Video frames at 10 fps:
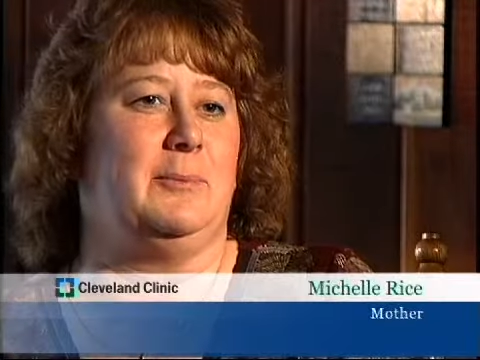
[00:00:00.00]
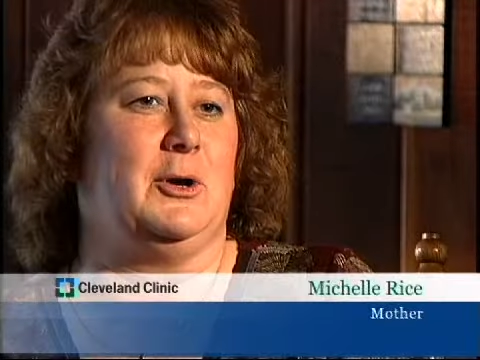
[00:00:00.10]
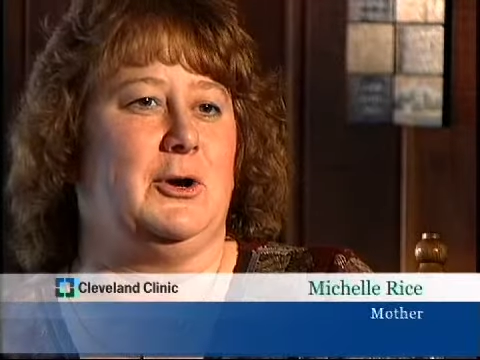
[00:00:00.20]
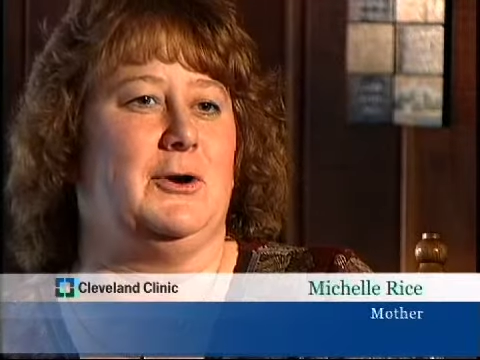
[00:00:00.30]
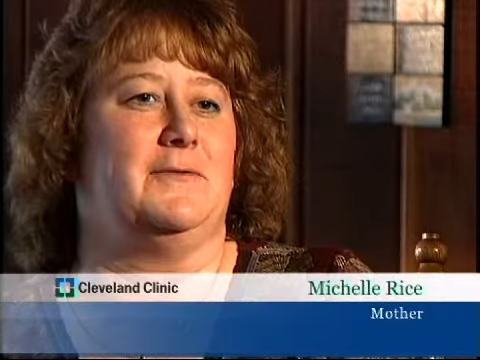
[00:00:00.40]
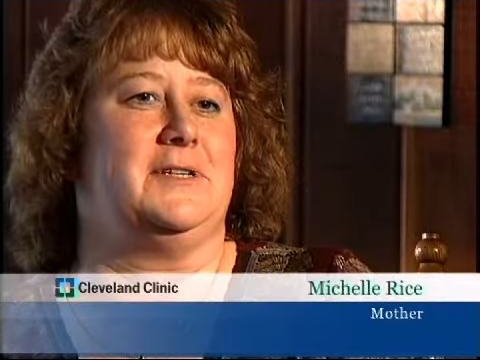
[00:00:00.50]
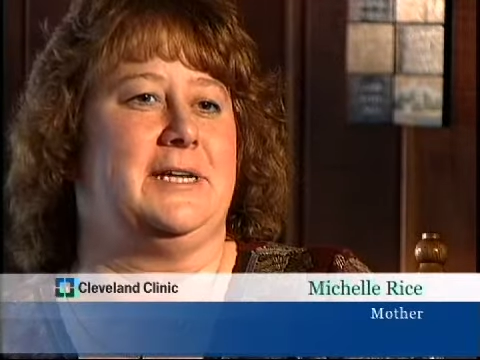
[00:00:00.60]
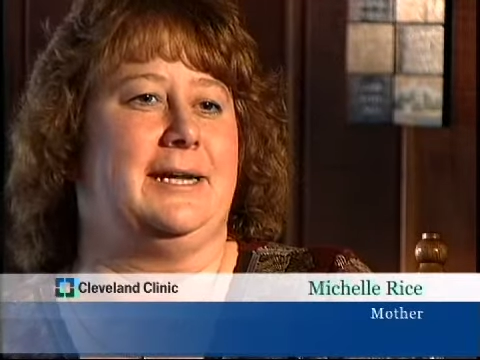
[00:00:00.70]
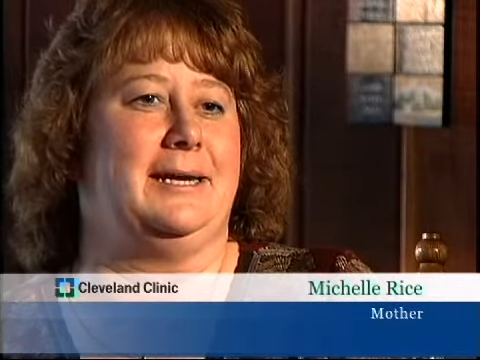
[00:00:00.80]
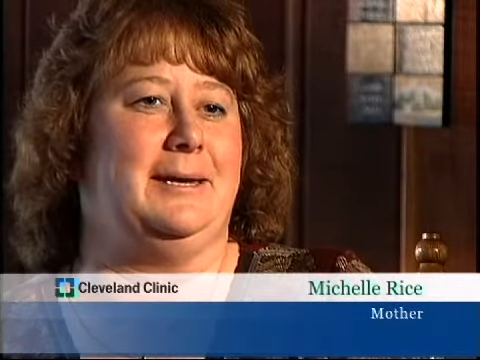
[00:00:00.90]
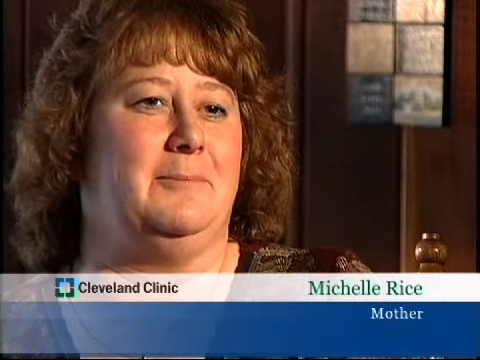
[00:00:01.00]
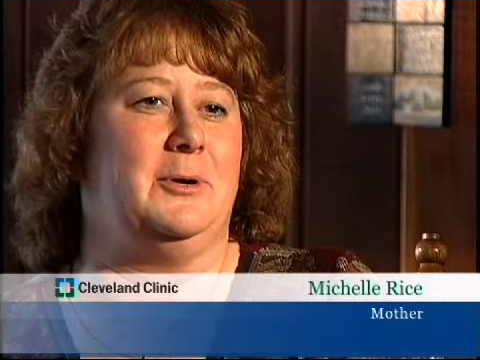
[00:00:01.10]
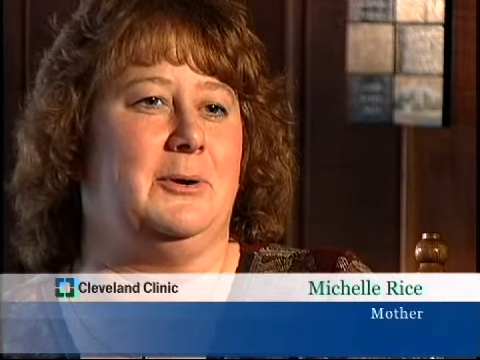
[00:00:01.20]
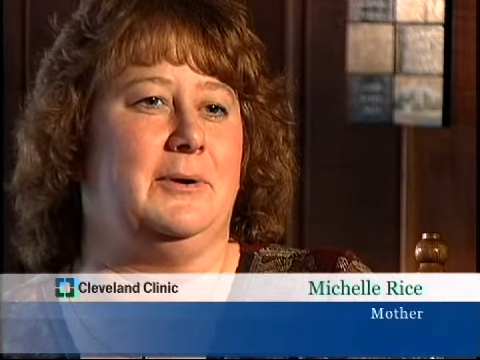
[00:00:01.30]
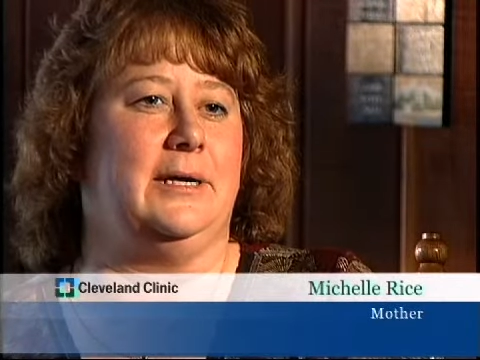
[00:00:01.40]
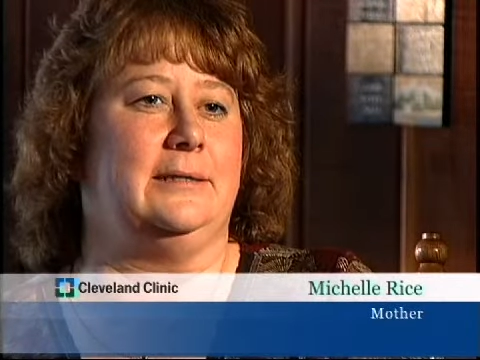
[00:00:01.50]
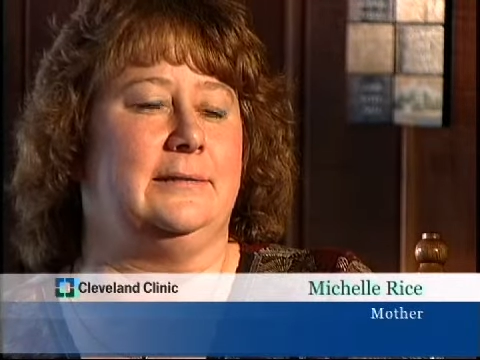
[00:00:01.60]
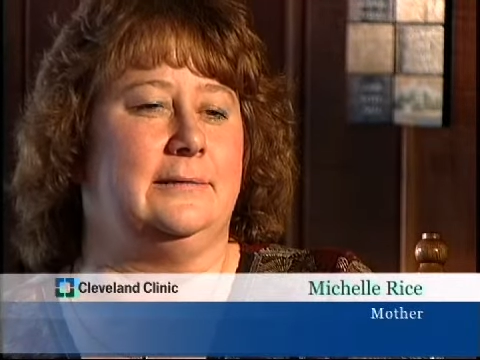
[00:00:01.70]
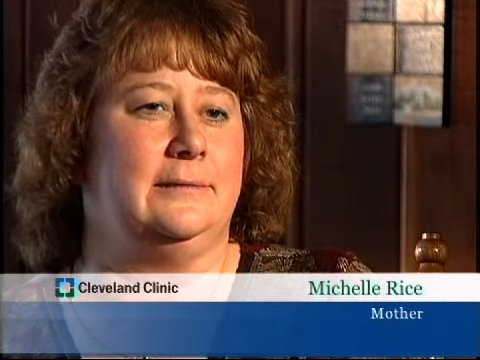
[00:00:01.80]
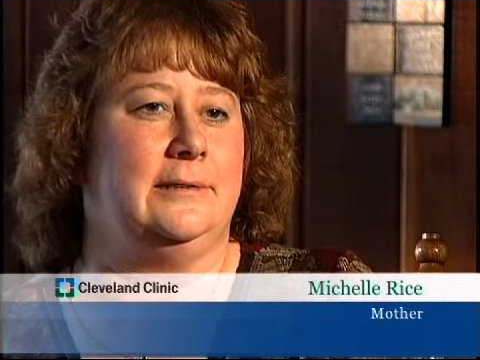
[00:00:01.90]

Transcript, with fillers: him curves and I keep going,